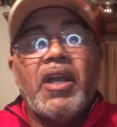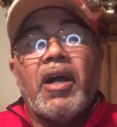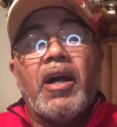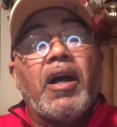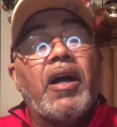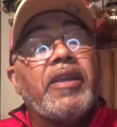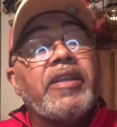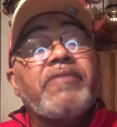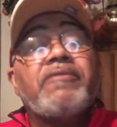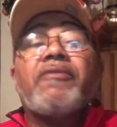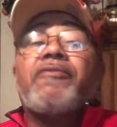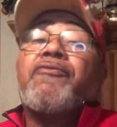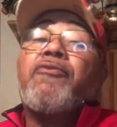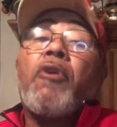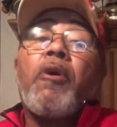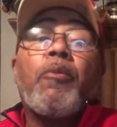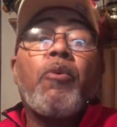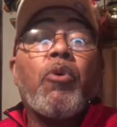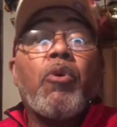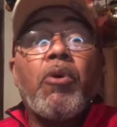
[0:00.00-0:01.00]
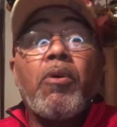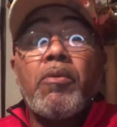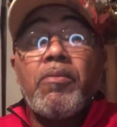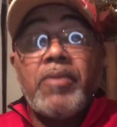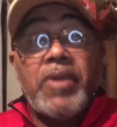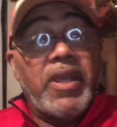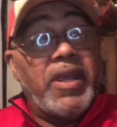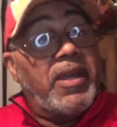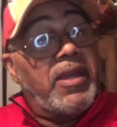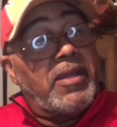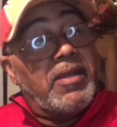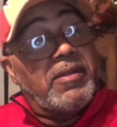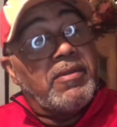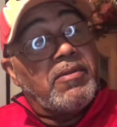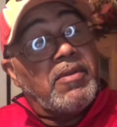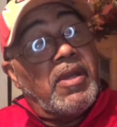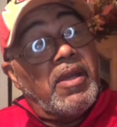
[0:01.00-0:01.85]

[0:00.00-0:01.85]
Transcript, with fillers: uh, even formal and,